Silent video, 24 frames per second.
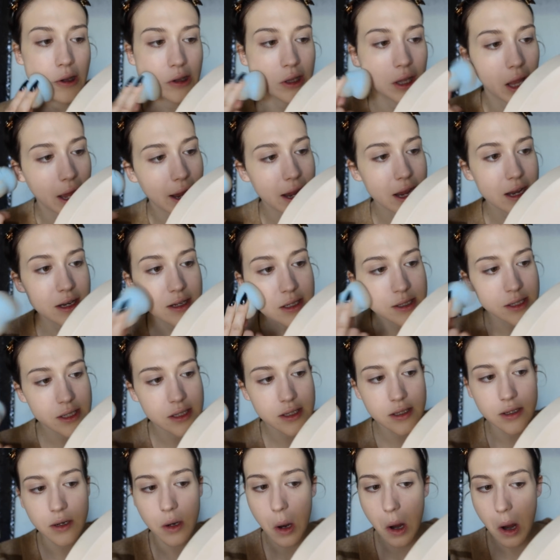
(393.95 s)

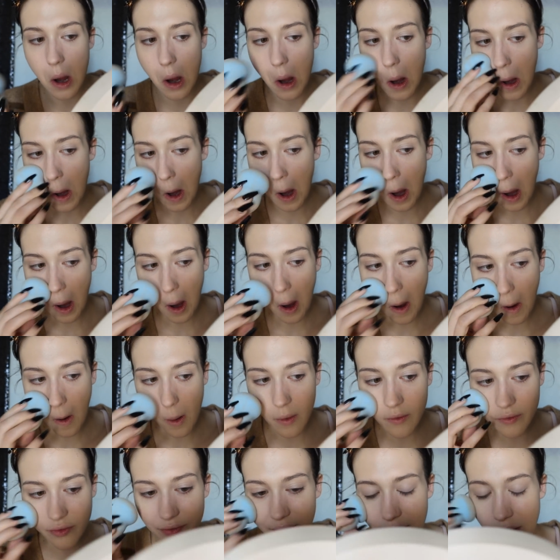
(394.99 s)
light
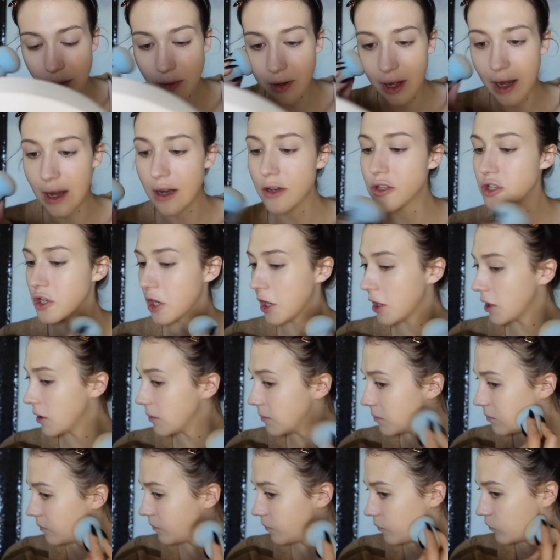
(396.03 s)

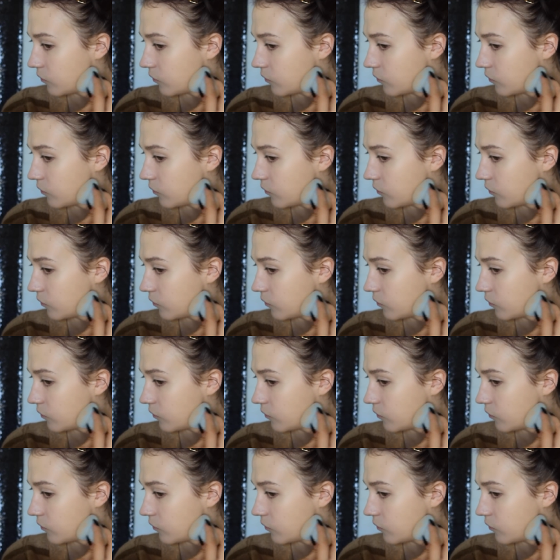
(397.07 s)
foundation